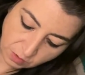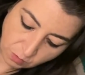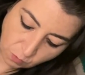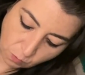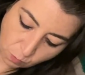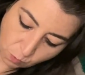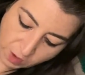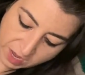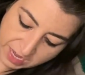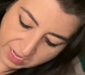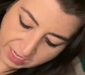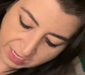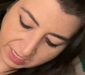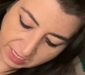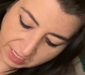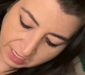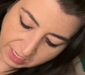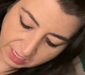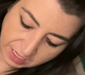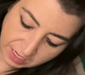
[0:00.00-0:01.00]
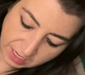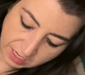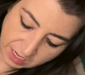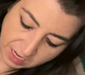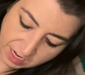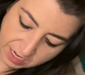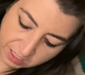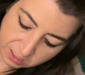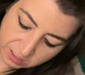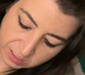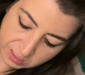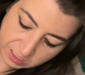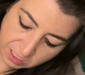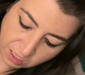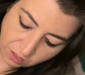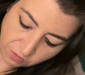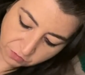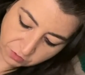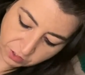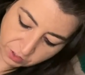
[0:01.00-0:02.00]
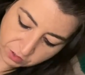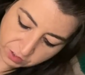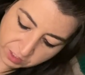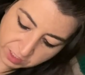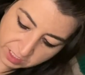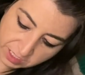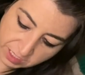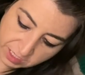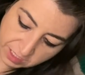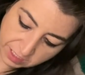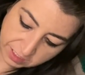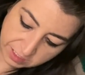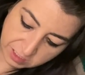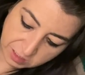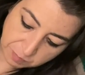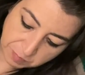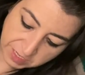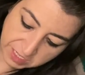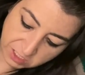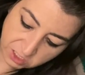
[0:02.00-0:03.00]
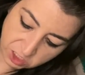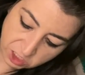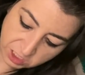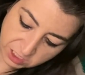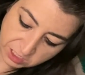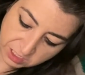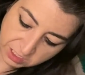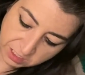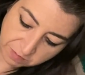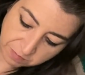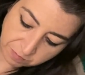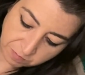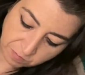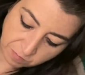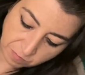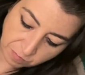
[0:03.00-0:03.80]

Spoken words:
Awakening, Higher Self, Unity, and Expansion.